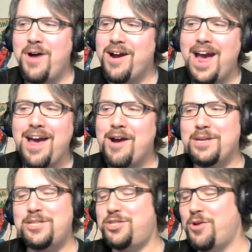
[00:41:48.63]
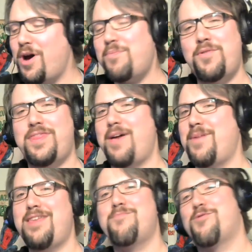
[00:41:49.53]
I'm hard, I hardly show up with them
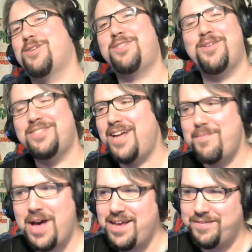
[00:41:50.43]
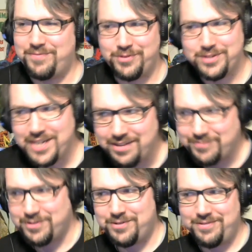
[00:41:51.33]
anymore, so it's not my influence. That's
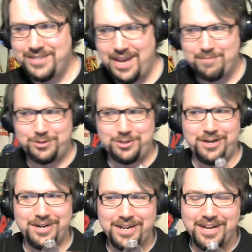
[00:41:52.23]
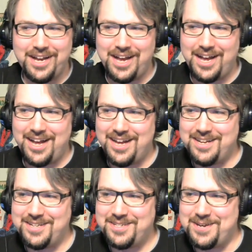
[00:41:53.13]
for damn sure.
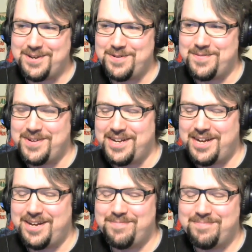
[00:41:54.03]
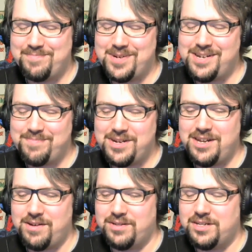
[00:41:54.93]
Uh, so, um, but but
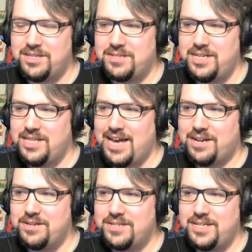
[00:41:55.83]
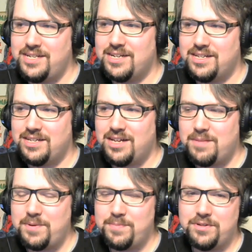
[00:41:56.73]
no, good to see that. Good to see a, a lot
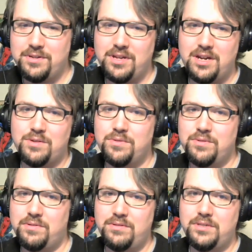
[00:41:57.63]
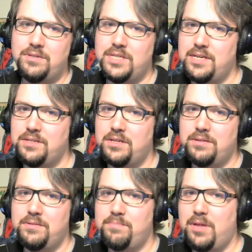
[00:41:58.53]
of people doing a lot of cool new things,
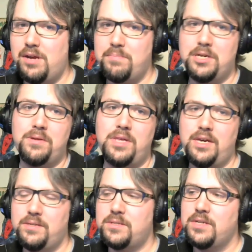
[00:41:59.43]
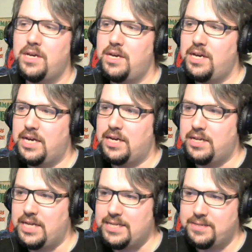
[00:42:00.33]
a lot of bigger things
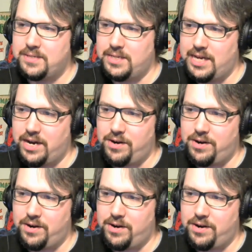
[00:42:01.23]
uh, like this in the